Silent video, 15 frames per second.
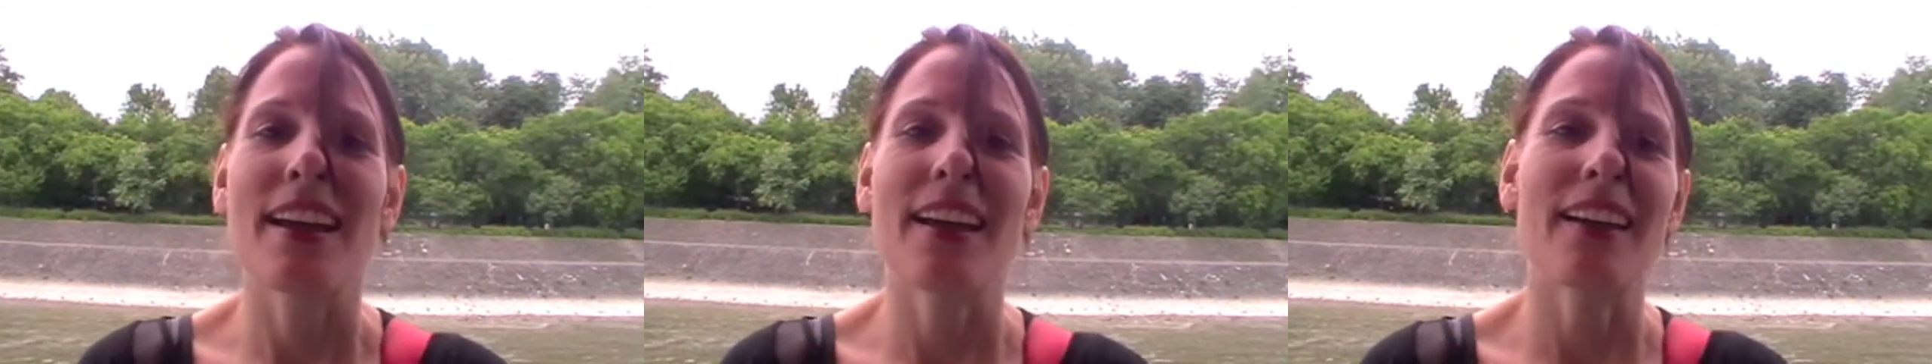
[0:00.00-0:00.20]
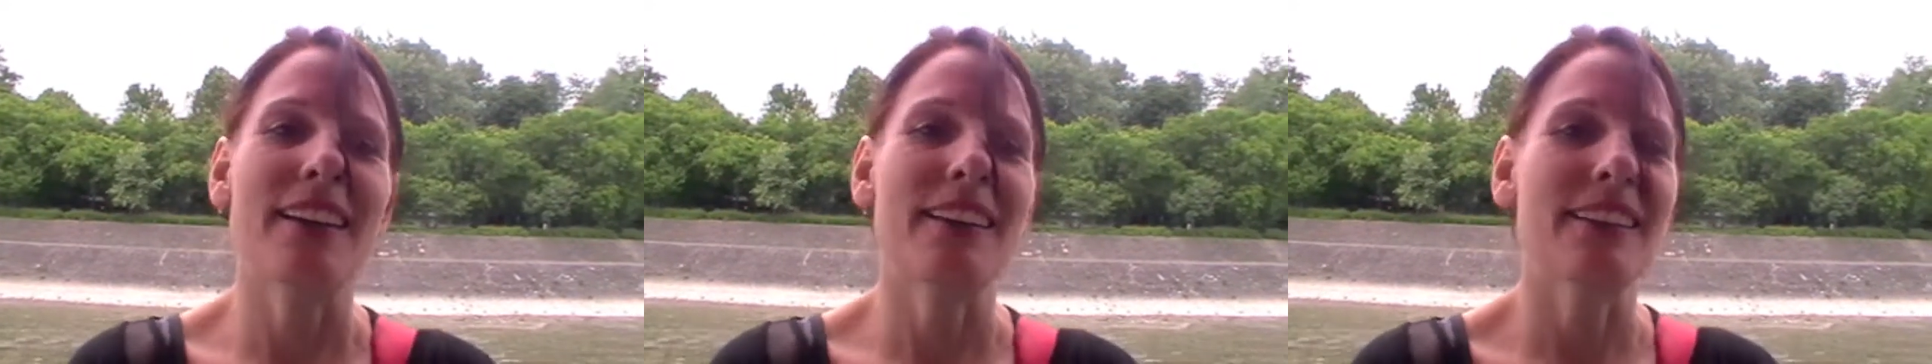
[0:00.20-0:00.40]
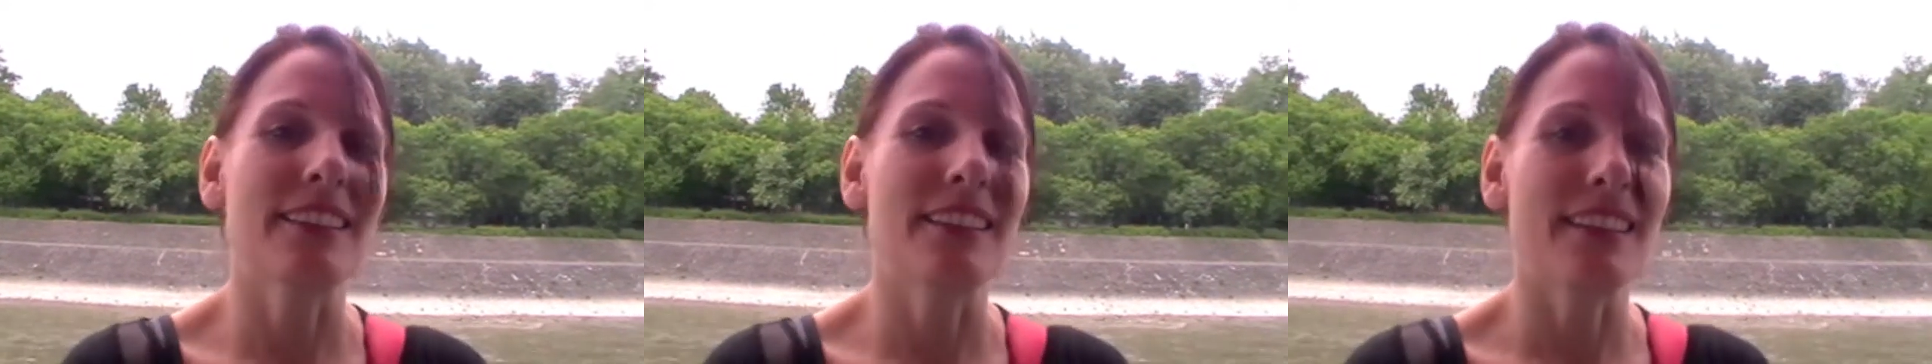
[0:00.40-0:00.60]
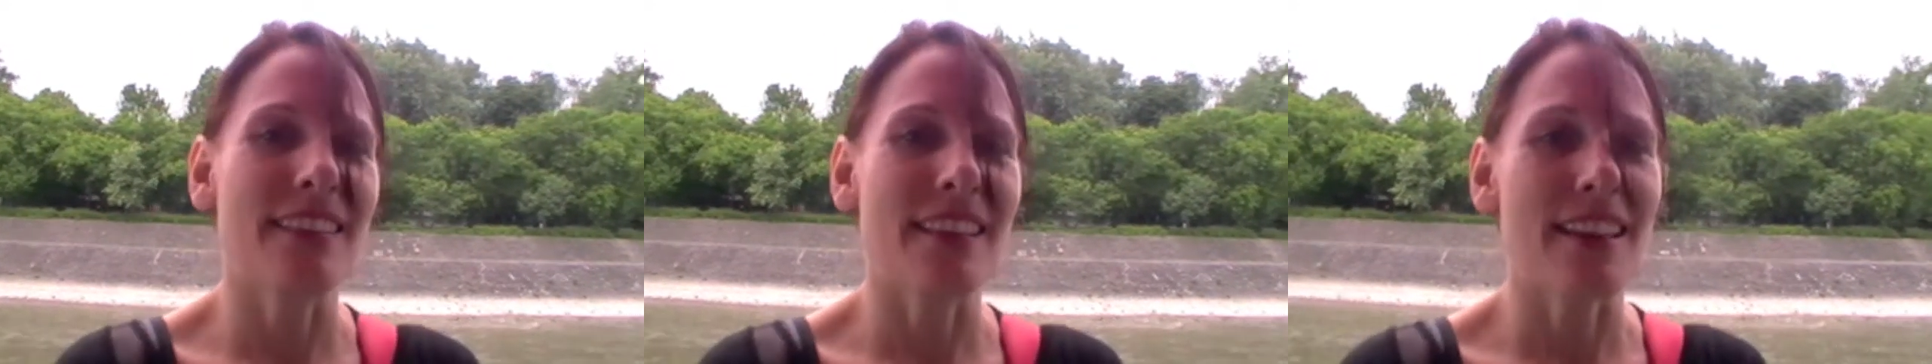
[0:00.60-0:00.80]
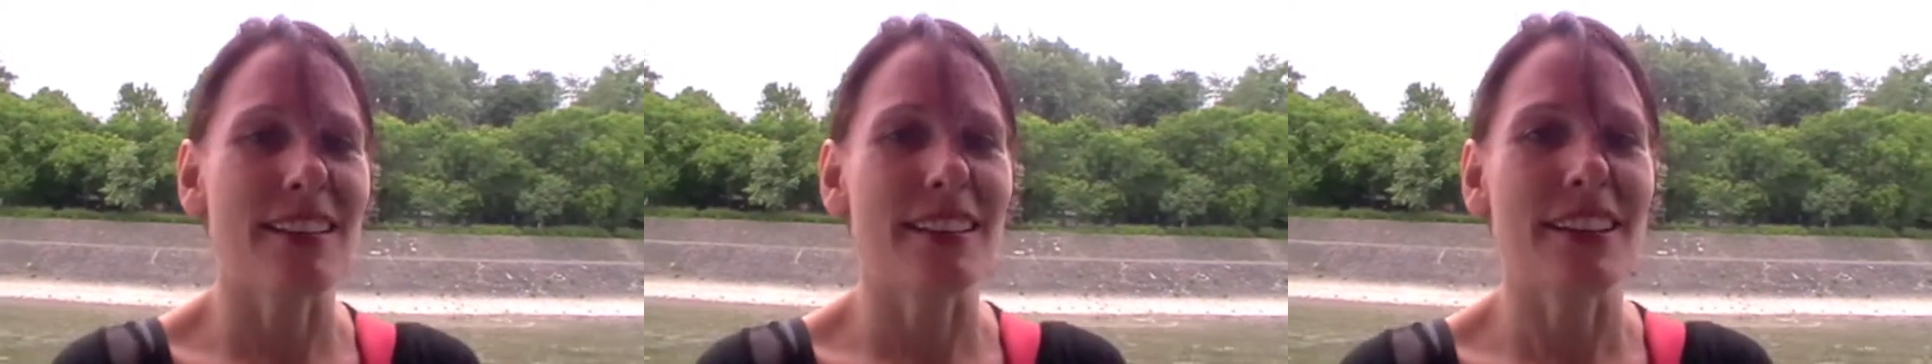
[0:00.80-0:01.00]
and
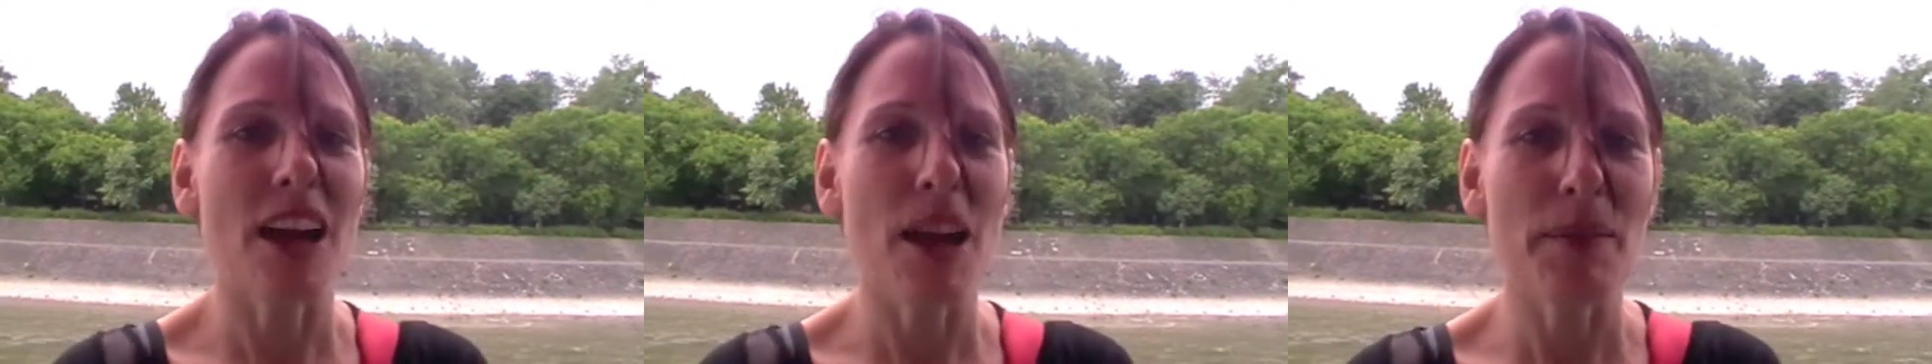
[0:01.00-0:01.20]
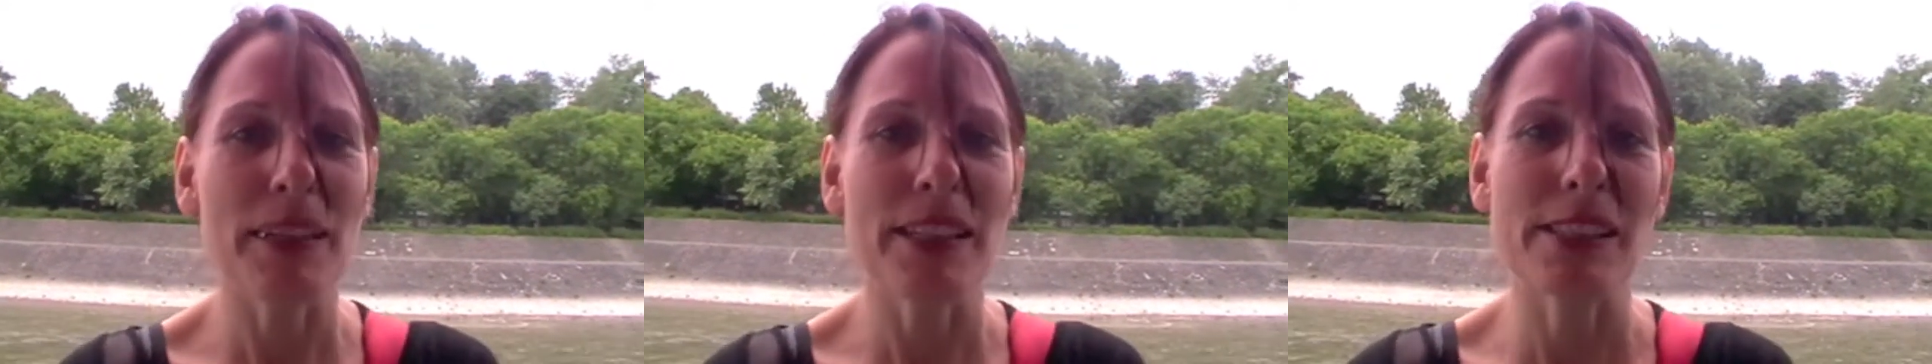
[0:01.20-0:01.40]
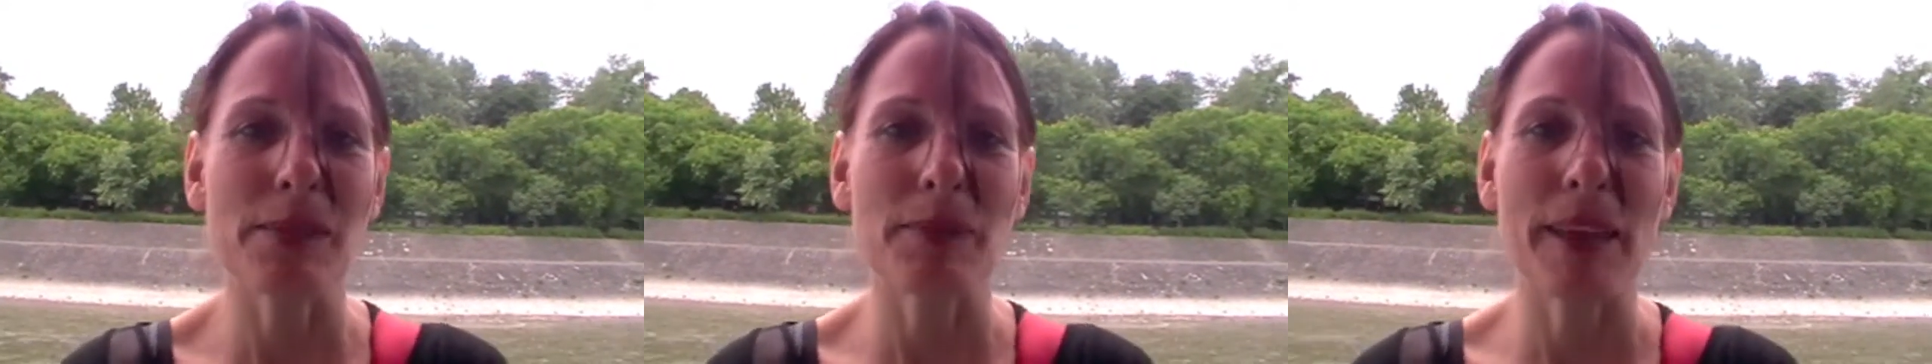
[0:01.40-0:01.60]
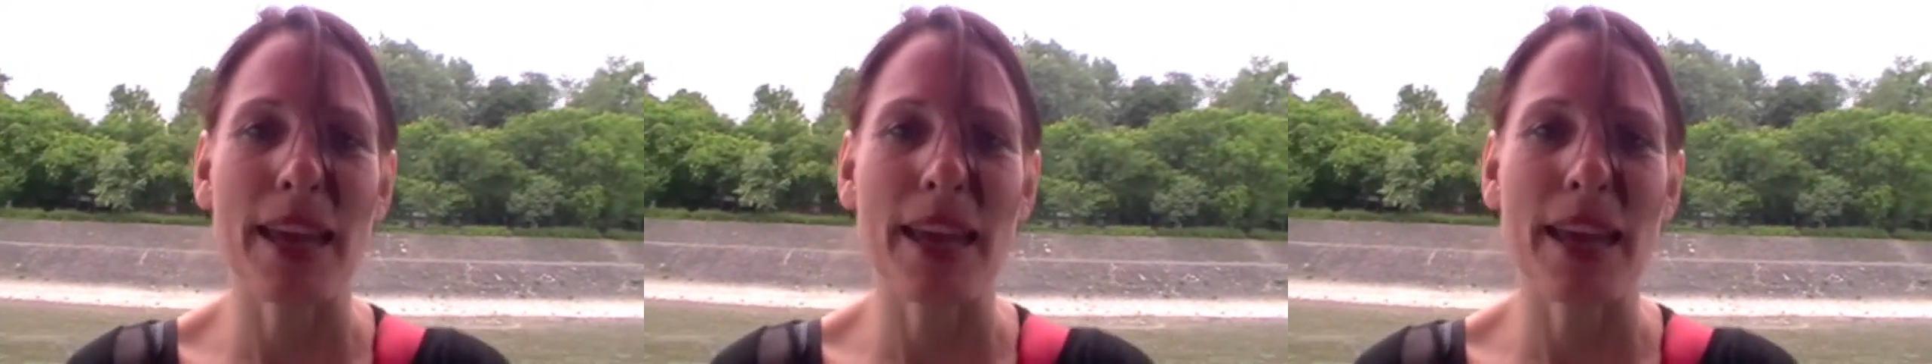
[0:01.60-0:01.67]
then communism